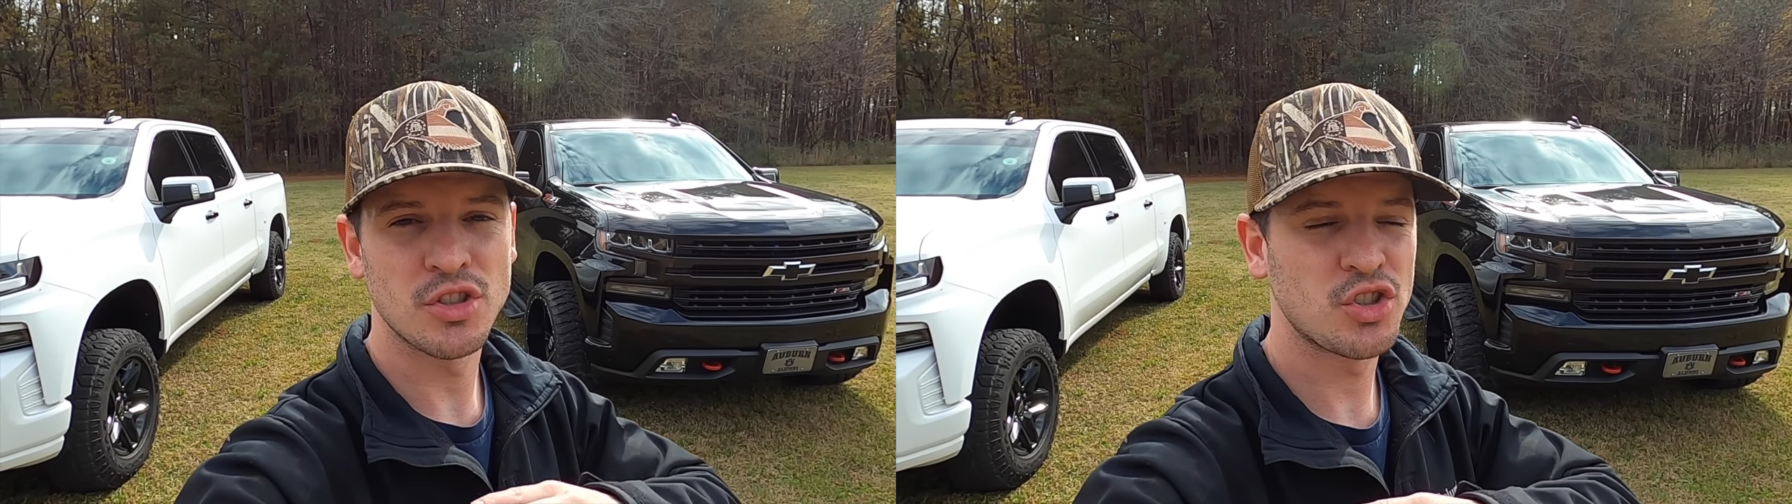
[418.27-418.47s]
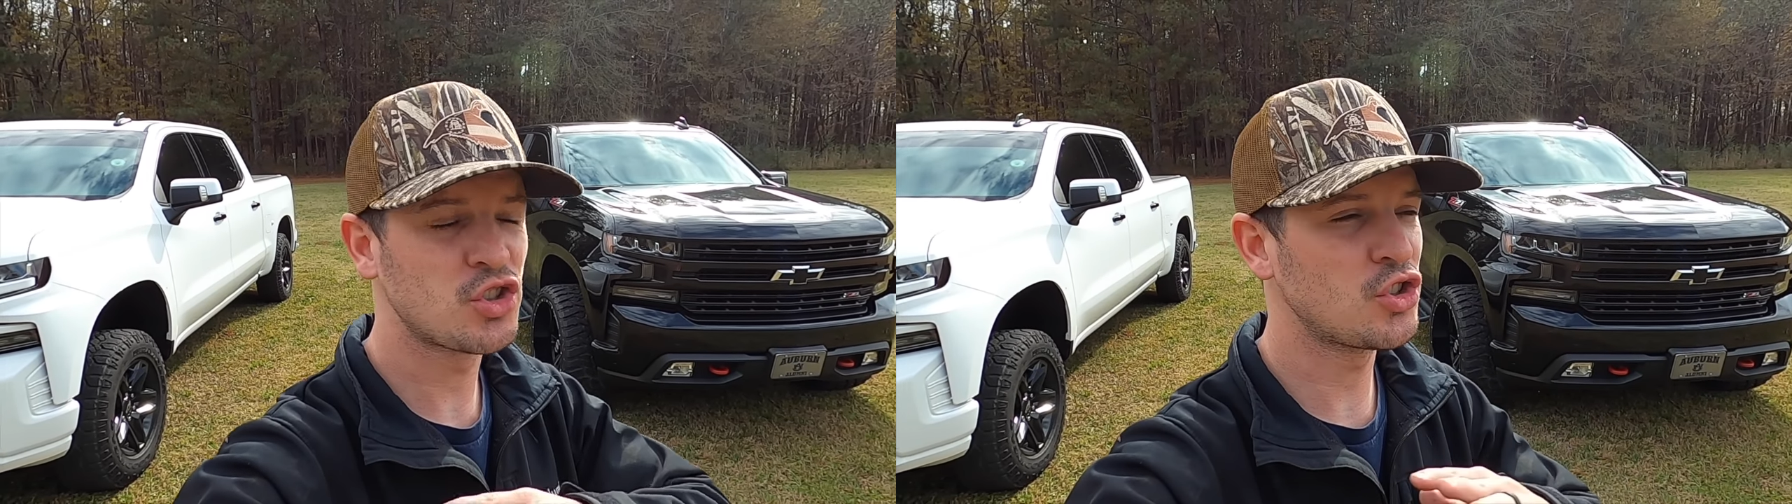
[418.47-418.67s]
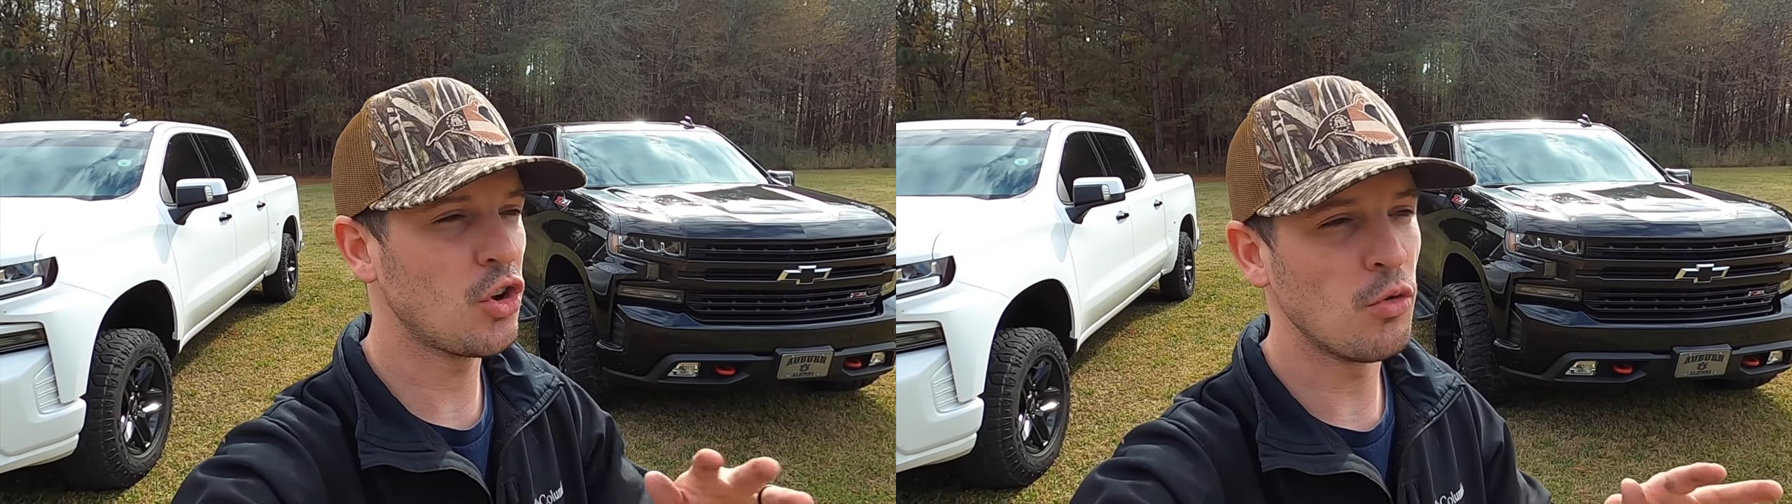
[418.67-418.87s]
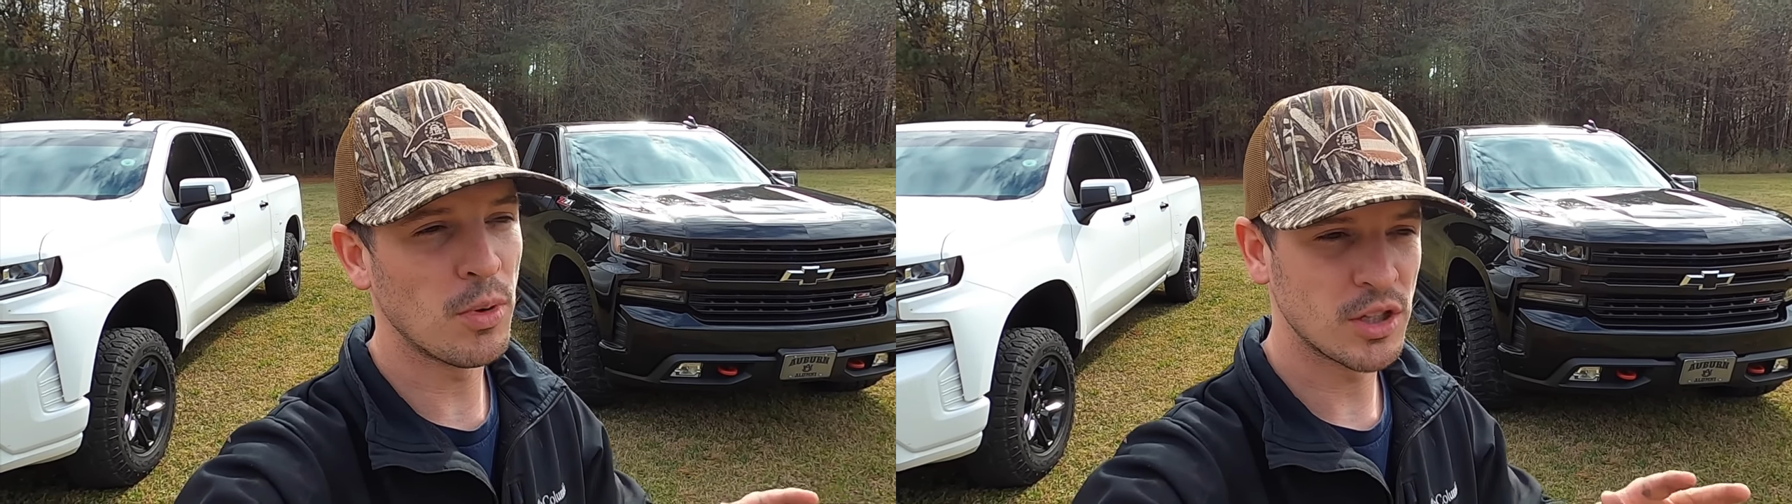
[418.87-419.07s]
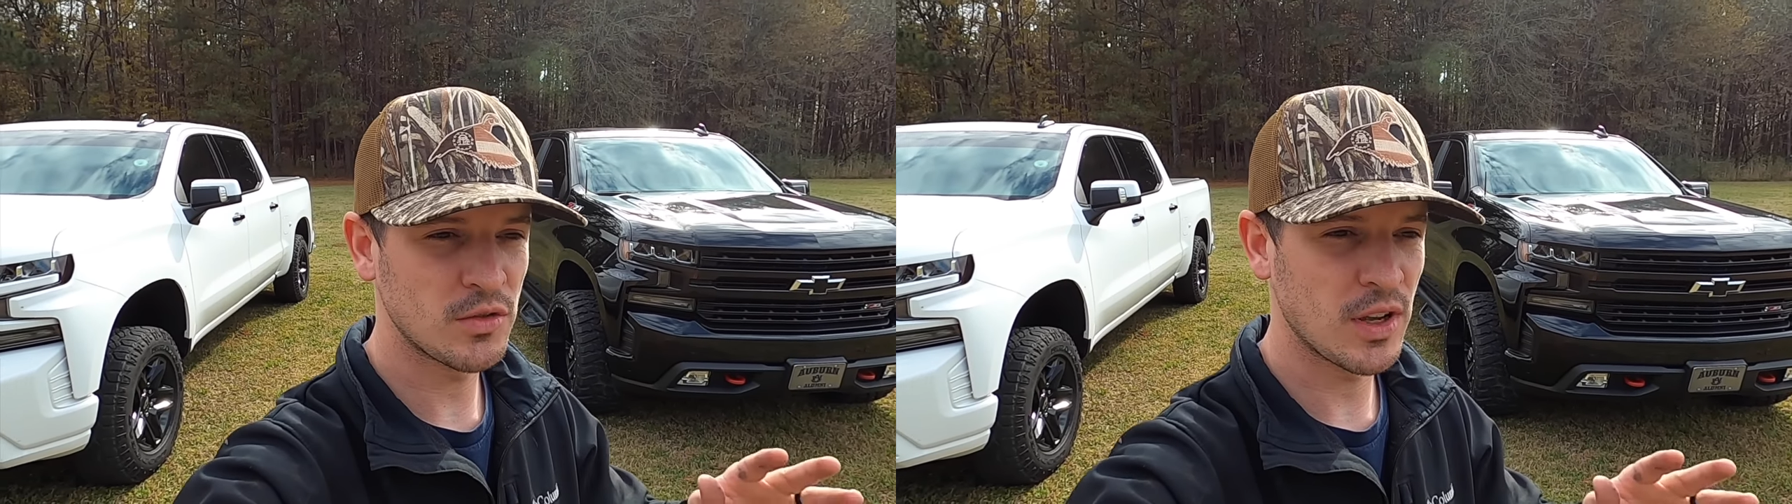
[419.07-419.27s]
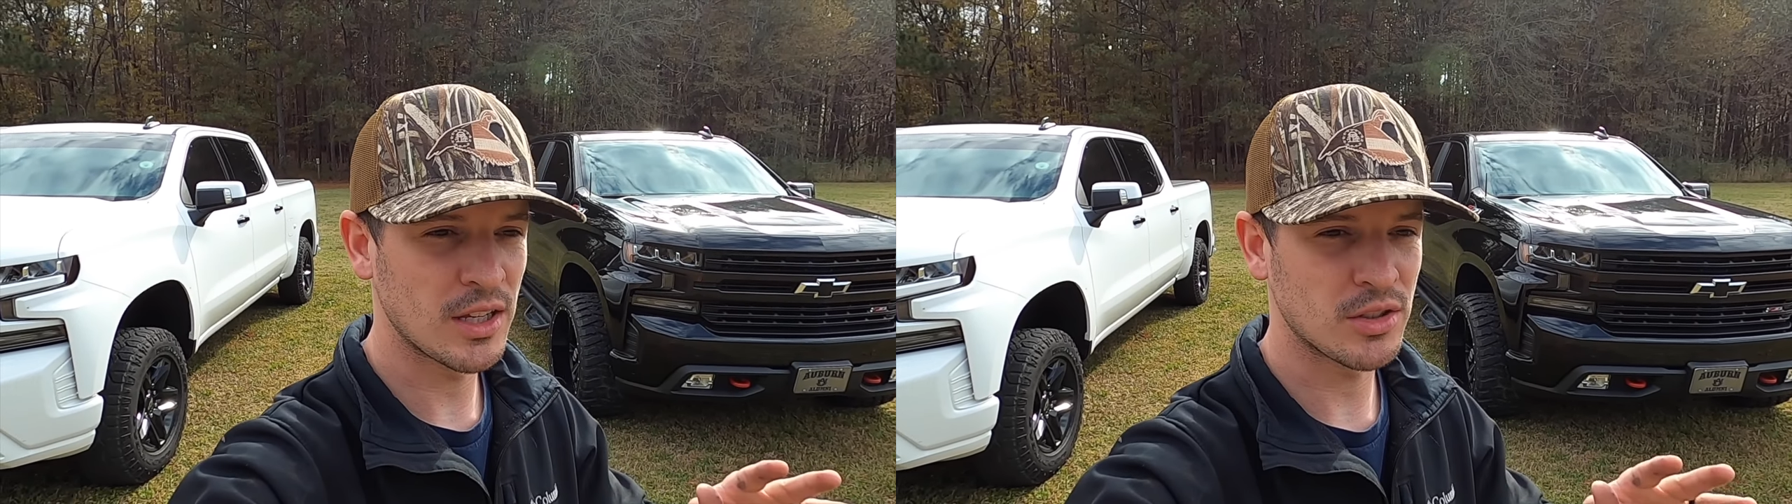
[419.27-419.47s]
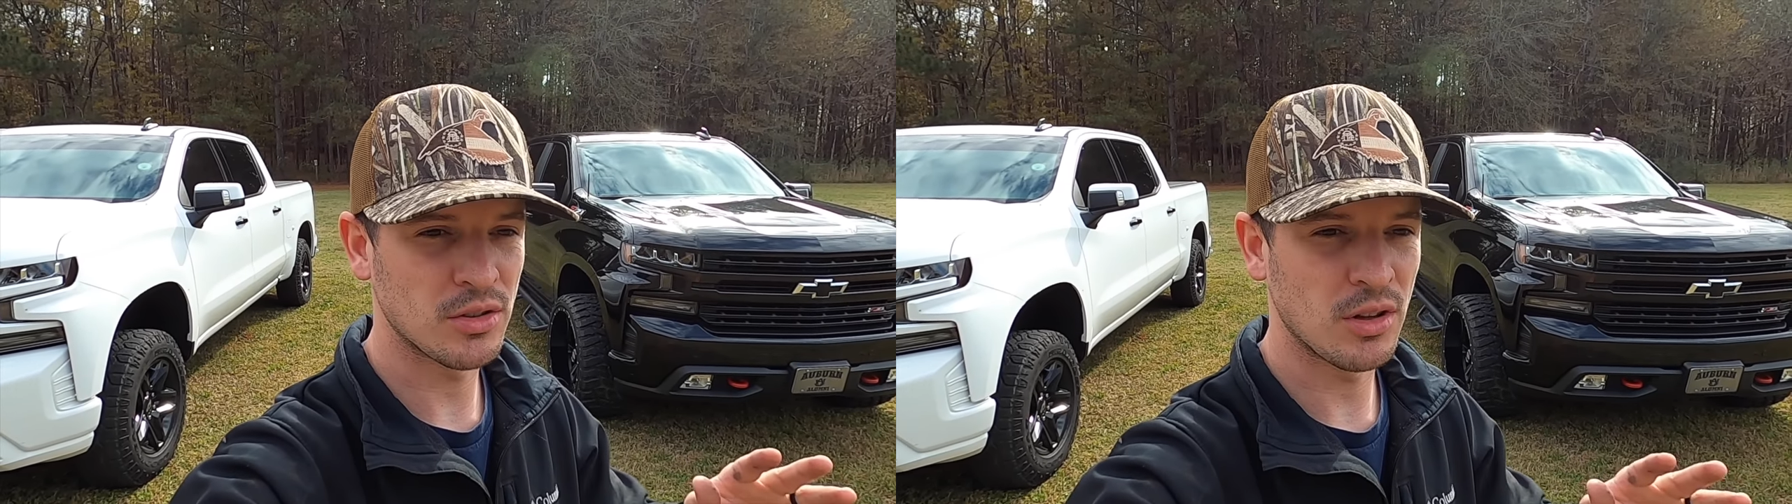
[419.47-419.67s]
so much faster.